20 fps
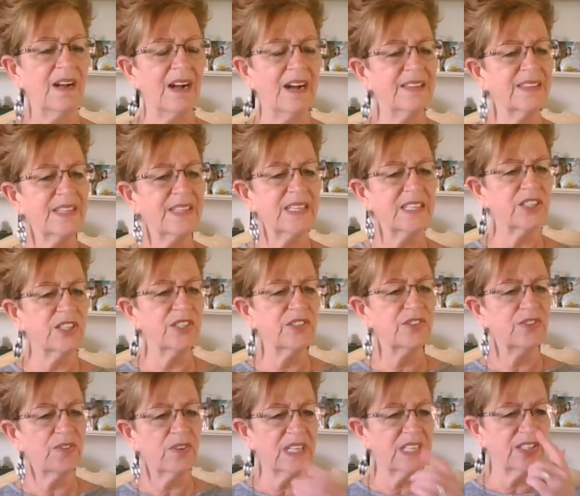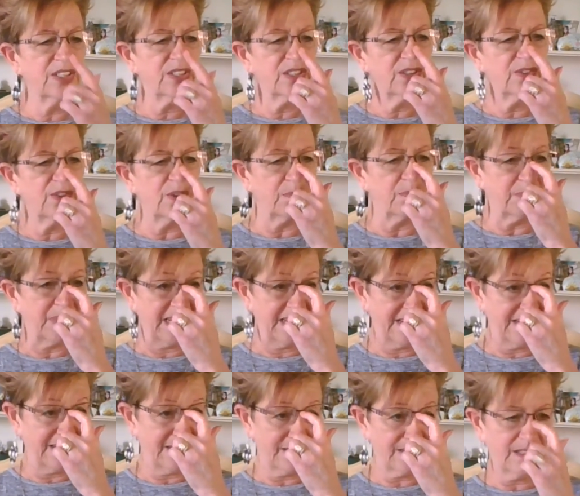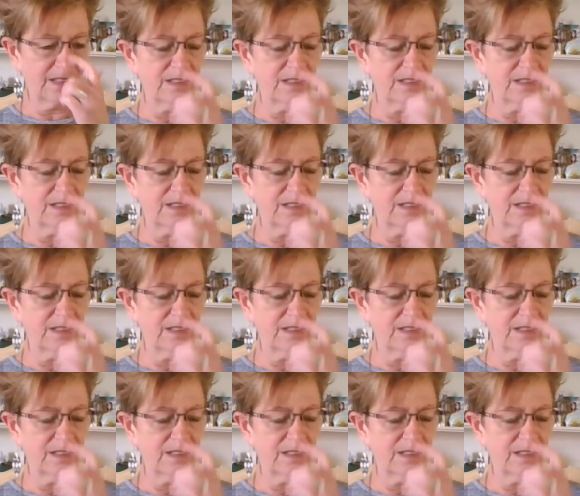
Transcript: I think she's trying to show your path.